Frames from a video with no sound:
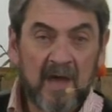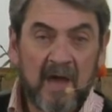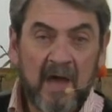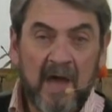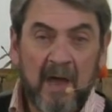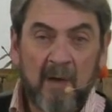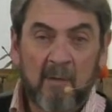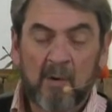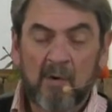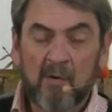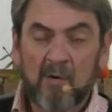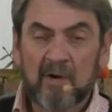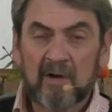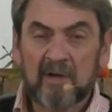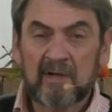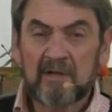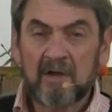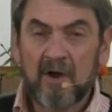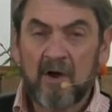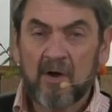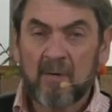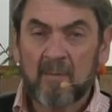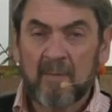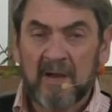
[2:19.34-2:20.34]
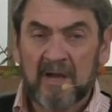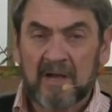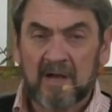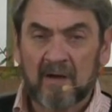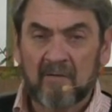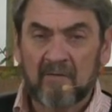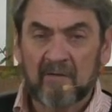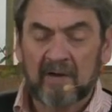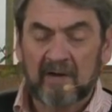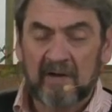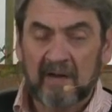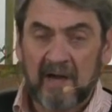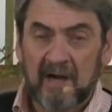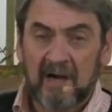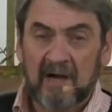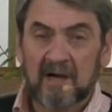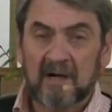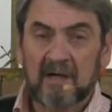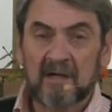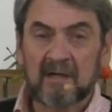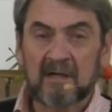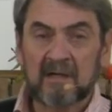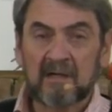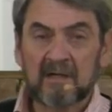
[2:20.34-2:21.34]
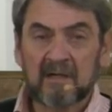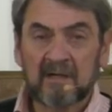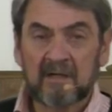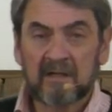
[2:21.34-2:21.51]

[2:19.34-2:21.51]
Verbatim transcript: And we're going to talk about covenant. Now,